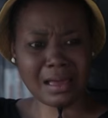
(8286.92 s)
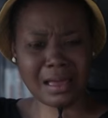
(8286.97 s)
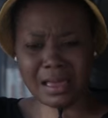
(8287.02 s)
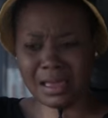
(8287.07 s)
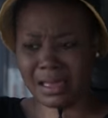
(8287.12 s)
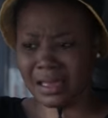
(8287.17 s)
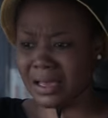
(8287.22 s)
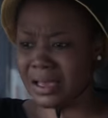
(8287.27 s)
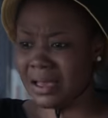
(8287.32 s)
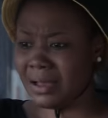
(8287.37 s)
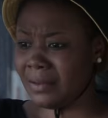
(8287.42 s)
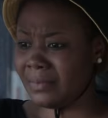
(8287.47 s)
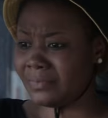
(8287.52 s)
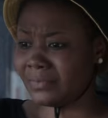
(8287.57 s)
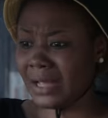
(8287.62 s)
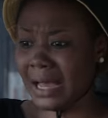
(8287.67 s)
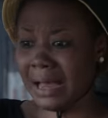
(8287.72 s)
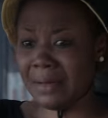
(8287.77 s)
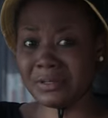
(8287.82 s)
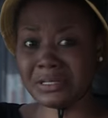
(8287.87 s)
Hey,
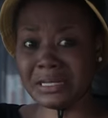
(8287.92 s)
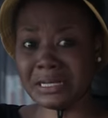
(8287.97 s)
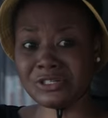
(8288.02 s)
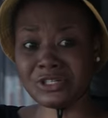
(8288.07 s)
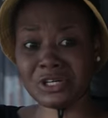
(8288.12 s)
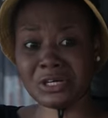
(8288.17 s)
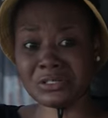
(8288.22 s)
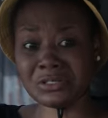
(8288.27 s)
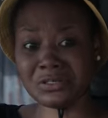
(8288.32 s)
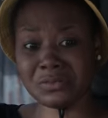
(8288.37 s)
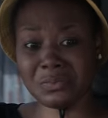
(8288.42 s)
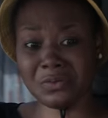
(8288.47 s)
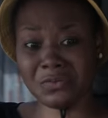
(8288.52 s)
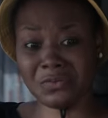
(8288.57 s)
I mean, they trust you